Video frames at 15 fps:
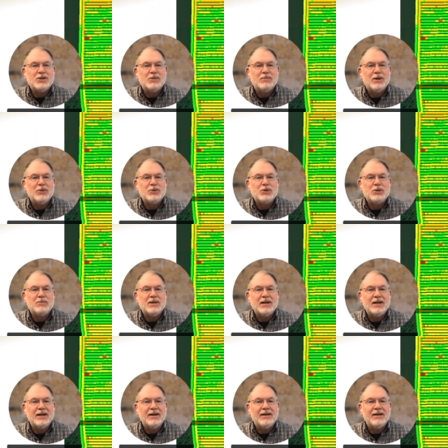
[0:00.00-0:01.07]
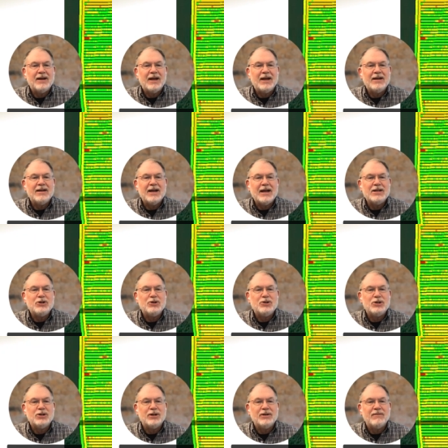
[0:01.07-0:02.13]
supposed to be a
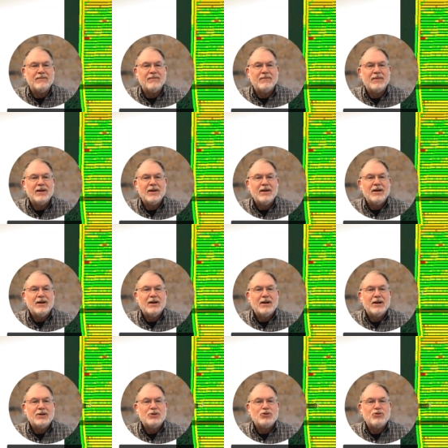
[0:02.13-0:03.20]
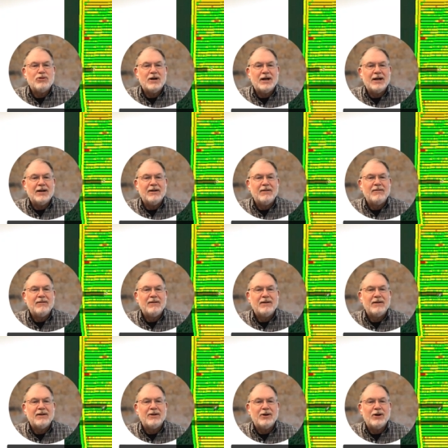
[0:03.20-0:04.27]
nitrogen trial,
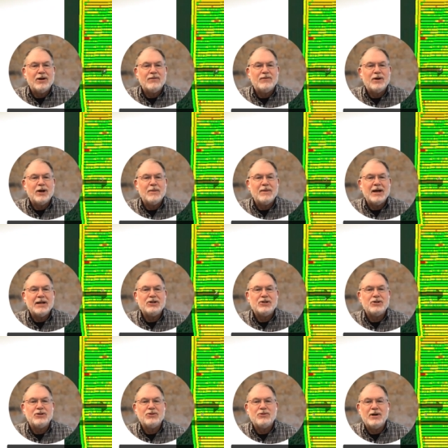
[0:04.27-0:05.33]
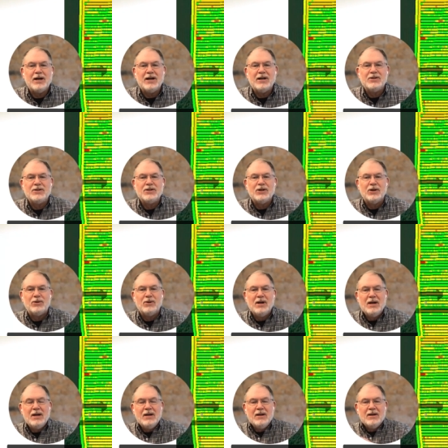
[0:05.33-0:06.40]
an on farm nitrogen trial. So
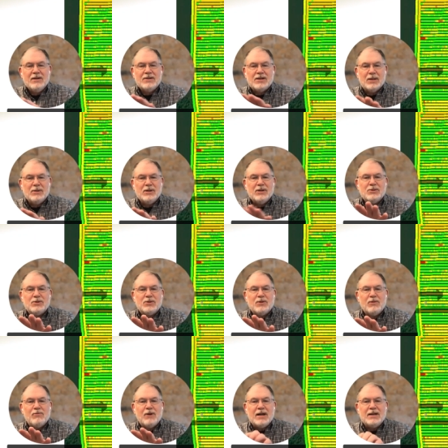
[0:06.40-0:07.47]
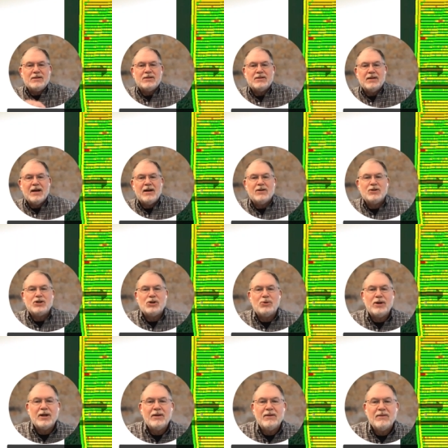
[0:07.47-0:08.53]
some of those rates that are
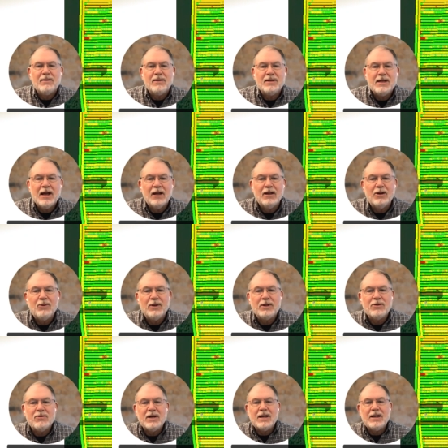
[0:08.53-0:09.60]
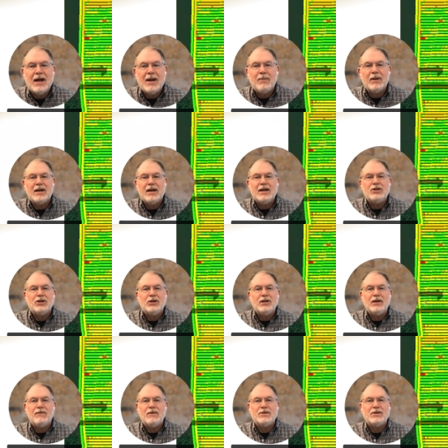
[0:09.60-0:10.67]
showing yellow and green application
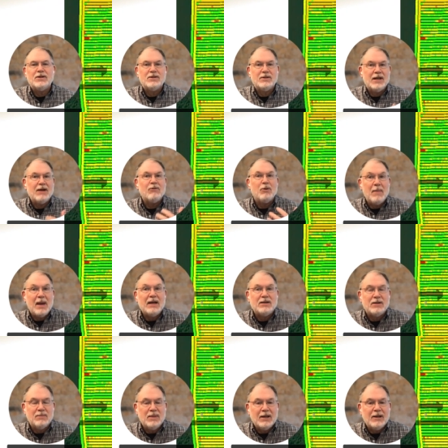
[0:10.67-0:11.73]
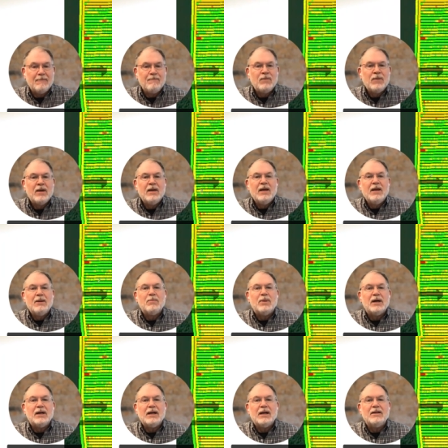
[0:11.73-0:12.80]
differences, they were meant to be.
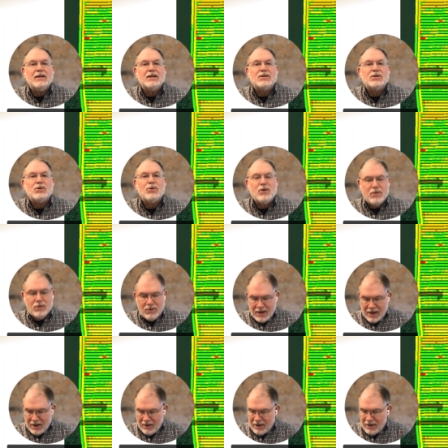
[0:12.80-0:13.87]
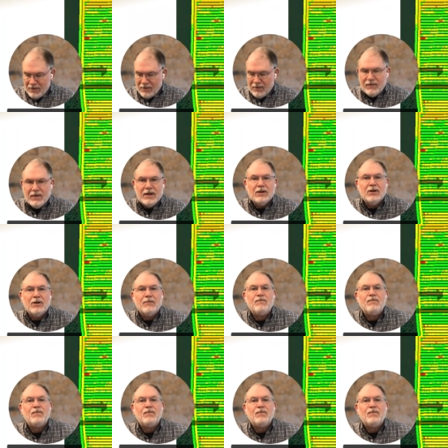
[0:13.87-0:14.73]
But in this northern area of the field